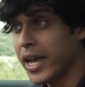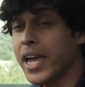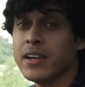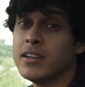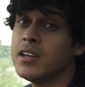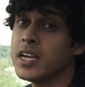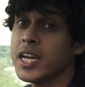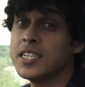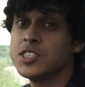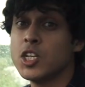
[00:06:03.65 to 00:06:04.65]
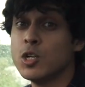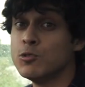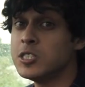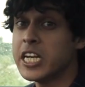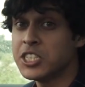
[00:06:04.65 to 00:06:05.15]
In is the new
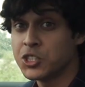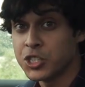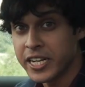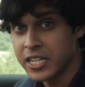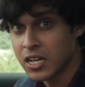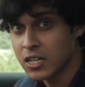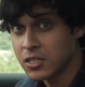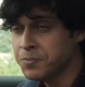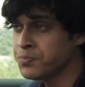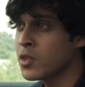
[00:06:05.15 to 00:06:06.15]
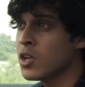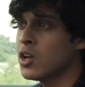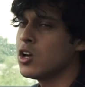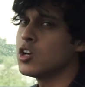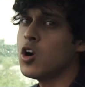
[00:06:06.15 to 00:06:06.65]
sage green color.
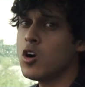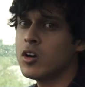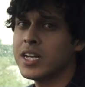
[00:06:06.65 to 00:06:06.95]
Gone